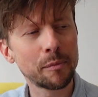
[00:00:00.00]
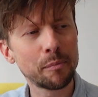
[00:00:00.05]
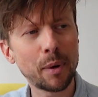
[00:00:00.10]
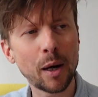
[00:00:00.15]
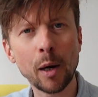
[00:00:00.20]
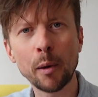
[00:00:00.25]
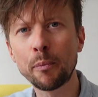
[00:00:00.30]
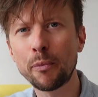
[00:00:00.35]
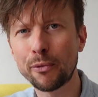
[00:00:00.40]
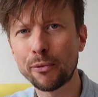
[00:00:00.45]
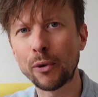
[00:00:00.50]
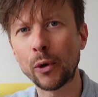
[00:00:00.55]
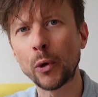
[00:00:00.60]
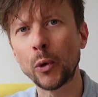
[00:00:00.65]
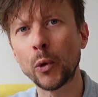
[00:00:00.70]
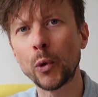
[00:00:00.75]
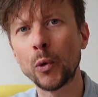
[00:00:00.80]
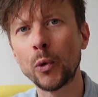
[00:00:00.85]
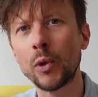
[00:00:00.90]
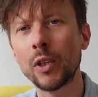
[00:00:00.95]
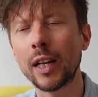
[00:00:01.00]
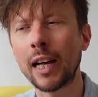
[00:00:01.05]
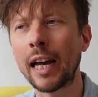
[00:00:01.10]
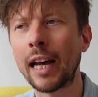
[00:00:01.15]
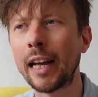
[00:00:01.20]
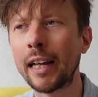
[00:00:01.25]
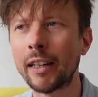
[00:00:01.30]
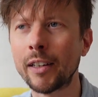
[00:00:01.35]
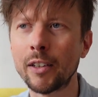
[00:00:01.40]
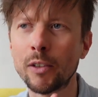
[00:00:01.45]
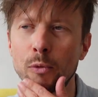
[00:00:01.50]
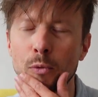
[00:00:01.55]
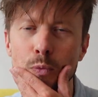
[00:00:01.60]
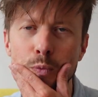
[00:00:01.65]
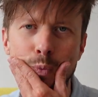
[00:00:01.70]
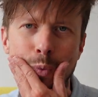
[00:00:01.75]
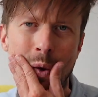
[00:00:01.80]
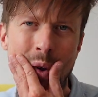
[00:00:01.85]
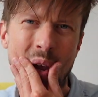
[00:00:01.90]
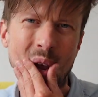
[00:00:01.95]
pub food and
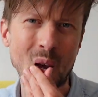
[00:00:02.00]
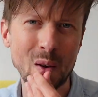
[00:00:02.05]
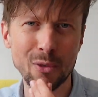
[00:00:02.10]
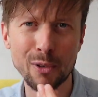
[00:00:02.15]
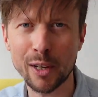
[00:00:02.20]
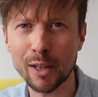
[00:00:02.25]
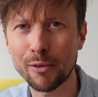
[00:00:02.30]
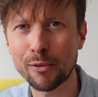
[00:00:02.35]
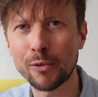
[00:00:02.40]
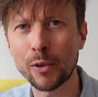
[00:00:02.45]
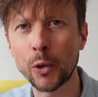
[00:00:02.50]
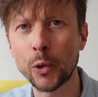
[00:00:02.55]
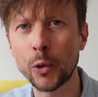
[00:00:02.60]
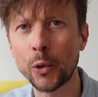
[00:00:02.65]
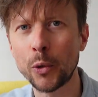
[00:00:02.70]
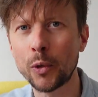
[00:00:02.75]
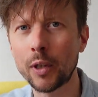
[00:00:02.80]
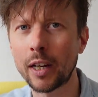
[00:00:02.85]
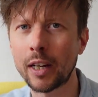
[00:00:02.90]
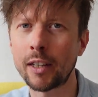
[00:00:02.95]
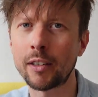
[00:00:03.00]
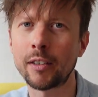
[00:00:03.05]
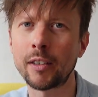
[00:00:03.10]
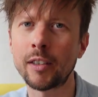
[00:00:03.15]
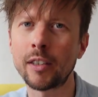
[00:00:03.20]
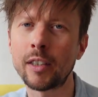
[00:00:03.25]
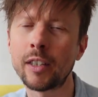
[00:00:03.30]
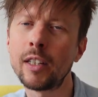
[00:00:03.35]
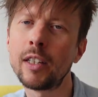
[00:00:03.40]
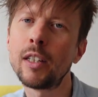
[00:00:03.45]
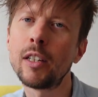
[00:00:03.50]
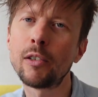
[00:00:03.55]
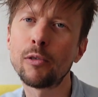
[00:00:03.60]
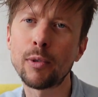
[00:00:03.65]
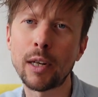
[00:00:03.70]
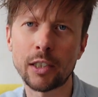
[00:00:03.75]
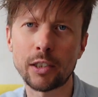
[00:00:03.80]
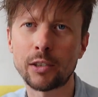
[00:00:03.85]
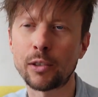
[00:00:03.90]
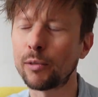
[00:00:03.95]
cafe food and
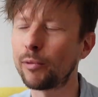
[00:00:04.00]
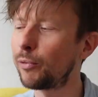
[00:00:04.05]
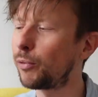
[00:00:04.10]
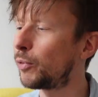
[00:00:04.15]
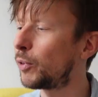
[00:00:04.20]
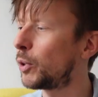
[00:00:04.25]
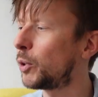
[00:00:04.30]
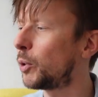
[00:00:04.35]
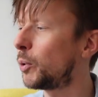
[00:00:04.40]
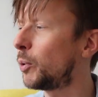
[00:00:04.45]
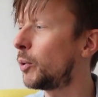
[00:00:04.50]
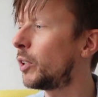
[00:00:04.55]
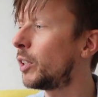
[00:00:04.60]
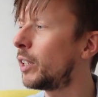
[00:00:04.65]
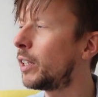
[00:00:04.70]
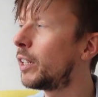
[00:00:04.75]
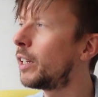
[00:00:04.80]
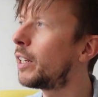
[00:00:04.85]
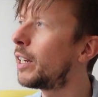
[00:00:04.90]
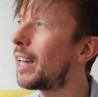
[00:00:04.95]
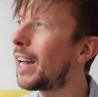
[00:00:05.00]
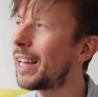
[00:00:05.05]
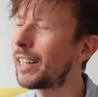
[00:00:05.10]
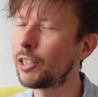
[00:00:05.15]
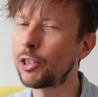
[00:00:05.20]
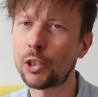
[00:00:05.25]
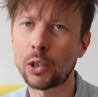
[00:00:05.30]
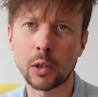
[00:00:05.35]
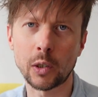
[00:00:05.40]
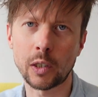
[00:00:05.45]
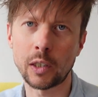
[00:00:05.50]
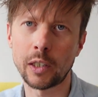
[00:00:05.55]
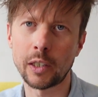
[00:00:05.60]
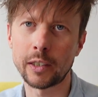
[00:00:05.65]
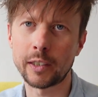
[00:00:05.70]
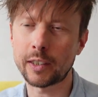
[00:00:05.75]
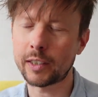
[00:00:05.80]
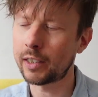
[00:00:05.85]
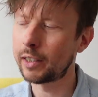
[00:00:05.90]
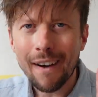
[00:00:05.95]
restaurant food and
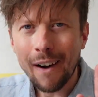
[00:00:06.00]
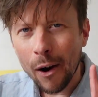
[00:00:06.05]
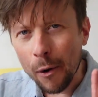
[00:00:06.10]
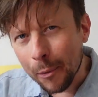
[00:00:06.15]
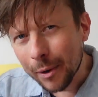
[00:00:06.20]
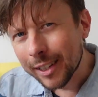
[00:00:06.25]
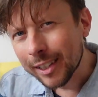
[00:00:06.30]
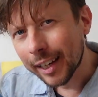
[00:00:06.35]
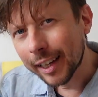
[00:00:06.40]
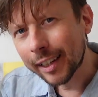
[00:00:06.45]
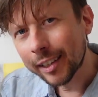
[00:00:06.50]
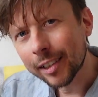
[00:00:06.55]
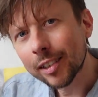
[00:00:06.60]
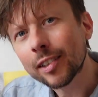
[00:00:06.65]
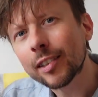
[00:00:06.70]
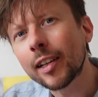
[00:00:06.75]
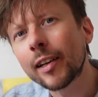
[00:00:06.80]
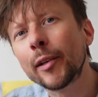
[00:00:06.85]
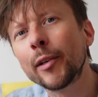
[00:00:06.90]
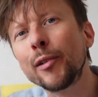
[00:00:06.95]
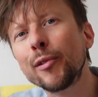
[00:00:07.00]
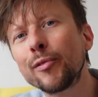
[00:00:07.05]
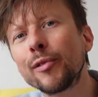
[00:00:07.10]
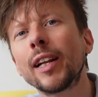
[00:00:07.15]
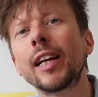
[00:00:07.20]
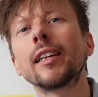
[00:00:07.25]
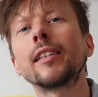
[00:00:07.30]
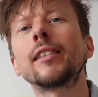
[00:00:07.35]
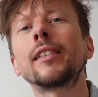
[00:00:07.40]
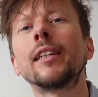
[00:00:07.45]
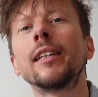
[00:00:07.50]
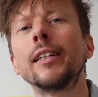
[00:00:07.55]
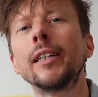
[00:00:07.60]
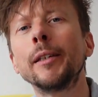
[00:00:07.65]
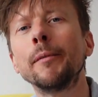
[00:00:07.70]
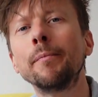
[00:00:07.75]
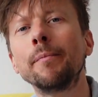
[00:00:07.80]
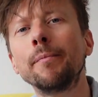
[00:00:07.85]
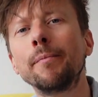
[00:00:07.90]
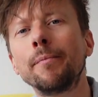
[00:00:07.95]
chocolate. I would take a stove next
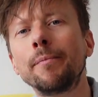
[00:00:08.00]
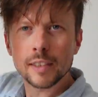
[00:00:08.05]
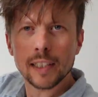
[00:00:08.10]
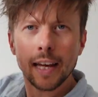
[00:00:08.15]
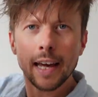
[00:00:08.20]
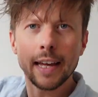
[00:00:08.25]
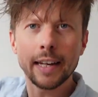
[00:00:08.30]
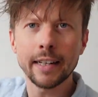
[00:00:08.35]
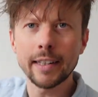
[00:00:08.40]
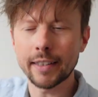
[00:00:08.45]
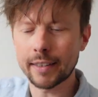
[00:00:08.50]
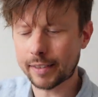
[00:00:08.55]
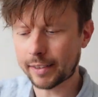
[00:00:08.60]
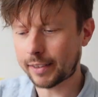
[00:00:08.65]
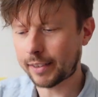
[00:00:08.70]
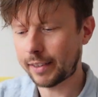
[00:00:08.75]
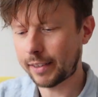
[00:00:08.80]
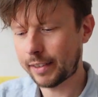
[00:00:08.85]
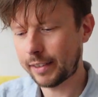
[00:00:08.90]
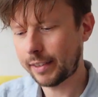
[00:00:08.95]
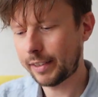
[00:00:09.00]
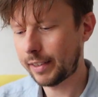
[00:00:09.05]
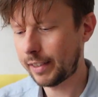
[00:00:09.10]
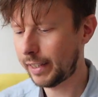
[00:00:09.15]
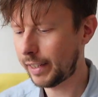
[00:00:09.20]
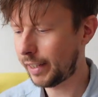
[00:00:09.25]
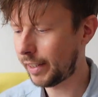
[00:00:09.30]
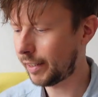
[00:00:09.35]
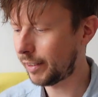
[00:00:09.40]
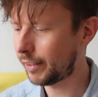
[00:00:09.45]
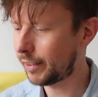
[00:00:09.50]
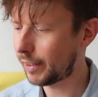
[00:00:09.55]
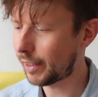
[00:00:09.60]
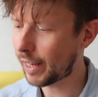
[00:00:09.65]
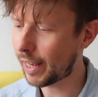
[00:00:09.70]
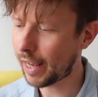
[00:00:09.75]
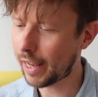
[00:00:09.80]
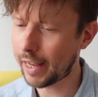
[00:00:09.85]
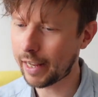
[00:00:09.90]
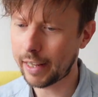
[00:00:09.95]
time. Tent is
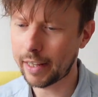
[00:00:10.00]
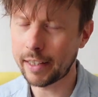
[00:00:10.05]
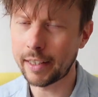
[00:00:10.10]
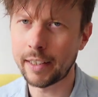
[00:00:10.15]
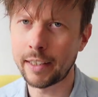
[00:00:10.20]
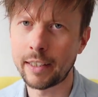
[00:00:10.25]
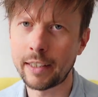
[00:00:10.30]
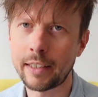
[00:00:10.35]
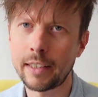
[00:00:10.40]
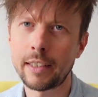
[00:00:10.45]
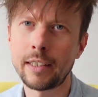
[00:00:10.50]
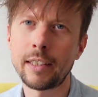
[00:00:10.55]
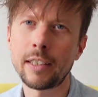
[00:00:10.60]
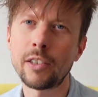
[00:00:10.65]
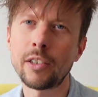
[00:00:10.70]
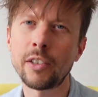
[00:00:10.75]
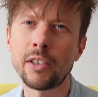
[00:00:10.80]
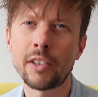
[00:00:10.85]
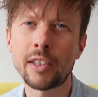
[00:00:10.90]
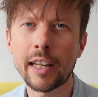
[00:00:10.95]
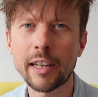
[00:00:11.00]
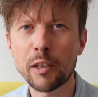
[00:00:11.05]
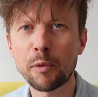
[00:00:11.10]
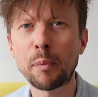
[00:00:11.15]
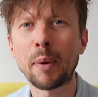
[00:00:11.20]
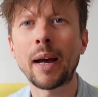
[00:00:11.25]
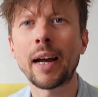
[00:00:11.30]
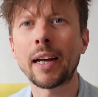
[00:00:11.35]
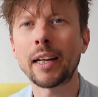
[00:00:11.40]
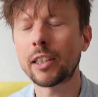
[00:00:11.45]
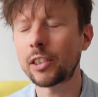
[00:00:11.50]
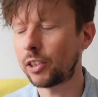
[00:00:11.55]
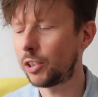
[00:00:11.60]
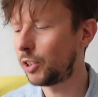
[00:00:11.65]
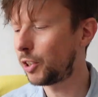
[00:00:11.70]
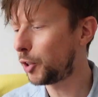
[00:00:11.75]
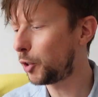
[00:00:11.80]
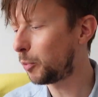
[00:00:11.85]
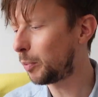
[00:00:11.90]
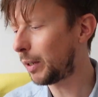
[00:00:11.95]
a Z-Packs
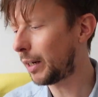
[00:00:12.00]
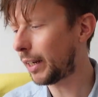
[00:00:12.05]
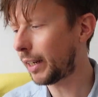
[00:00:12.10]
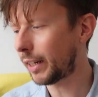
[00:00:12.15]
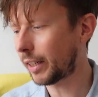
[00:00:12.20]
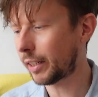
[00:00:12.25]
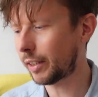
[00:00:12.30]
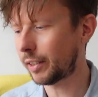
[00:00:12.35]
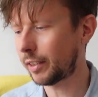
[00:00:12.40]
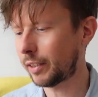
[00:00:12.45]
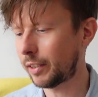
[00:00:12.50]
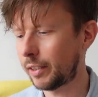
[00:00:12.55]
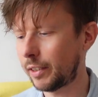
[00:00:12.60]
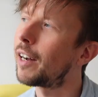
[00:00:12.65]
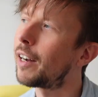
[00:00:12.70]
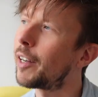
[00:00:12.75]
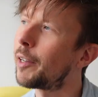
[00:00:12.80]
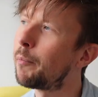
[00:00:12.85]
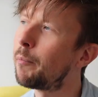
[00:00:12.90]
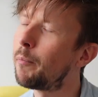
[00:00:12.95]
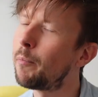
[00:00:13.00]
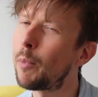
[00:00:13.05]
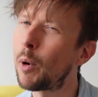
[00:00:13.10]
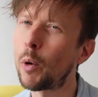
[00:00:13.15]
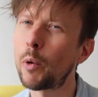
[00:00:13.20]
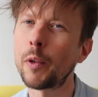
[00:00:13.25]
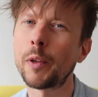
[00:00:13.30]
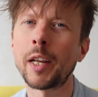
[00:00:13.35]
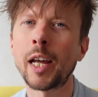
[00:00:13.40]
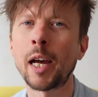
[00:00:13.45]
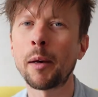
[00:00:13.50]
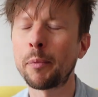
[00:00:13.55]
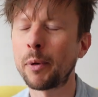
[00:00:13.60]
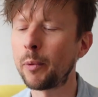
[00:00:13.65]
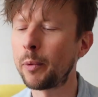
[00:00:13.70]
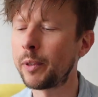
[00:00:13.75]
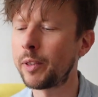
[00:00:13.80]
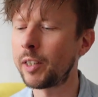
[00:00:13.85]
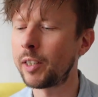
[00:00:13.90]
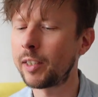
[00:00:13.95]
duplex. I'm more than happy
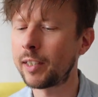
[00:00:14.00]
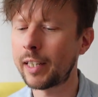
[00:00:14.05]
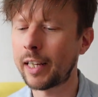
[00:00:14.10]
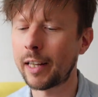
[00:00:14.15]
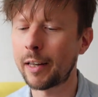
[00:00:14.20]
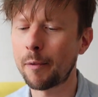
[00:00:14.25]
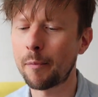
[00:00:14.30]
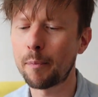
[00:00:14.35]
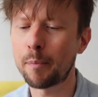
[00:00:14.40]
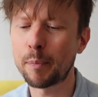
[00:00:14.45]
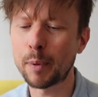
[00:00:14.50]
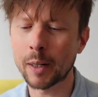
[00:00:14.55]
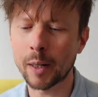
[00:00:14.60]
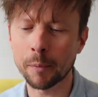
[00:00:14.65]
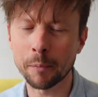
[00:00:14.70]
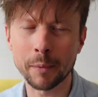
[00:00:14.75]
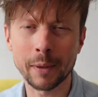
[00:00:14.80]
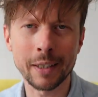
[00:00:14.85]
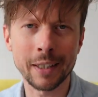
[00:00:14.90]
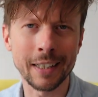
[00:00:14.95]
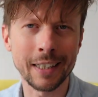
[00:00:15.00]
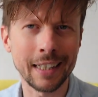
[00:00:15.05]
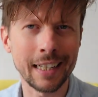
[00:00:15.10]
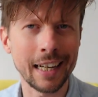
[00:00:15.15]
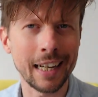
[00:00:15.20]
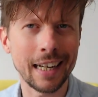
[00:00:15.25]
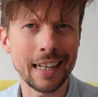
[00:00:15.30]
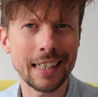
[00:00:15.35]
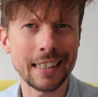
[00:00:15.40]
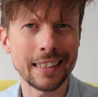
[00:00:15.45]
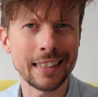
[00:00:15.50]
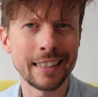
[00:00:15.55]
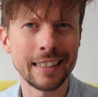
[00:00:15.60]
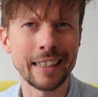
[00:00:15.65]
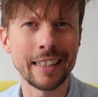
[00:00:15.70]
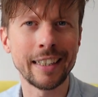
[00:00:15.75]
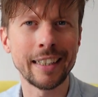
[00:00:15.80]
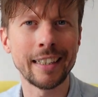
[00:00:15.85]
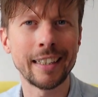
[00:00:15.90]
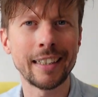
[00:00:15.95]
with this tent, but I'm gonna get
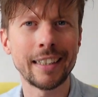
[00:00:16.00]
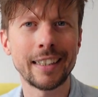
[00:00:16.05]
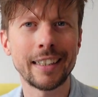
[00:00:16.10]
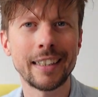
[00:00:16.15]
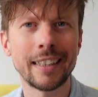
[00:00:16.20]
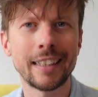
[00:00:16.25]
the